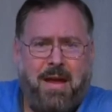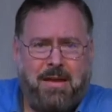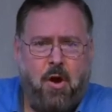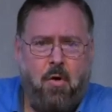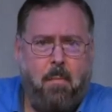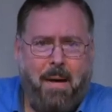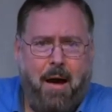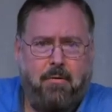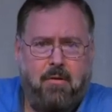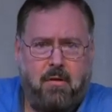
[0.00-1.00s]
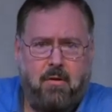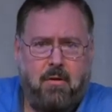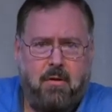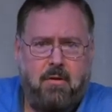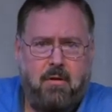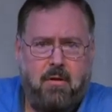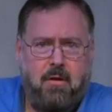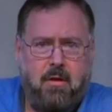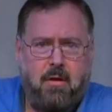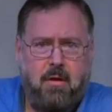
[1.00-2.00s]
may know about the Lord,
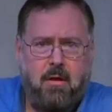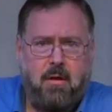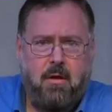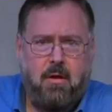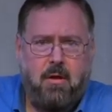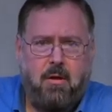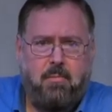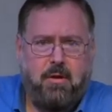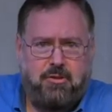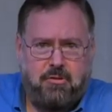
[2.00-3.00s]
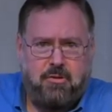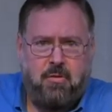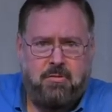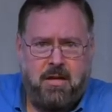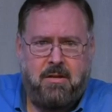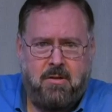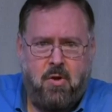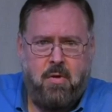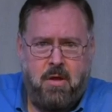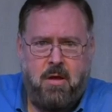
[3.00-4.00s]
but you don't yet
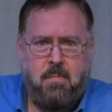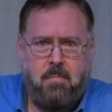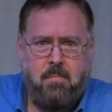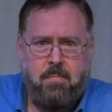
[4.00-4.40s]
know him.